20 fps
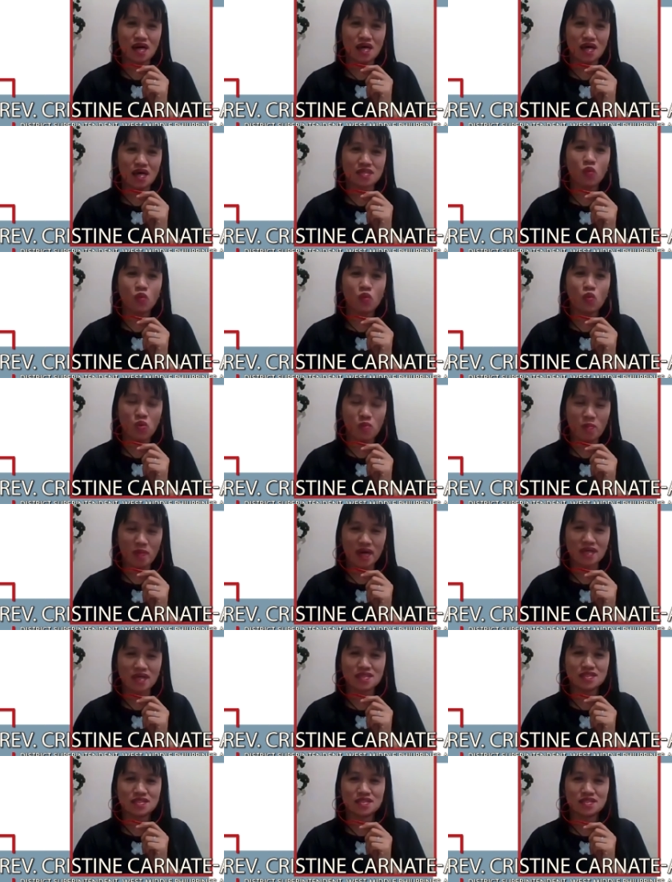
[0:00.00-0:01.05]
as a
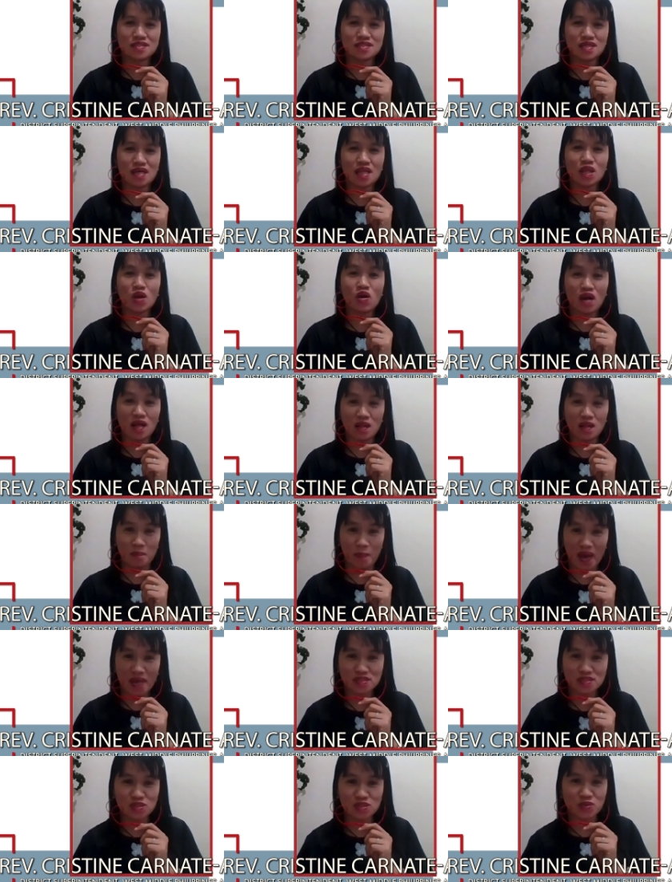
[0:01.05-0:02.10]
woman local
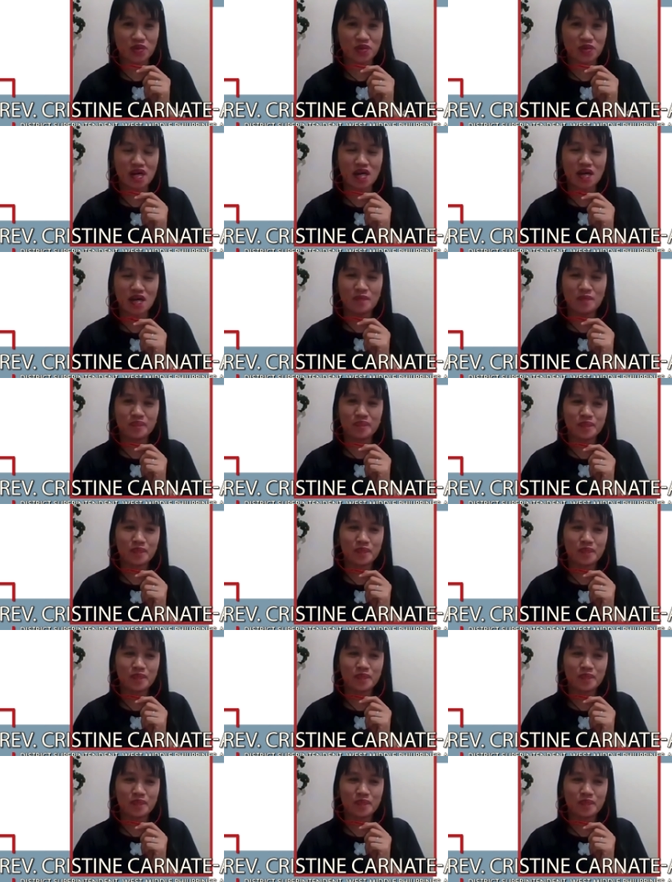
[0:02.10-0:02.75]
pastor,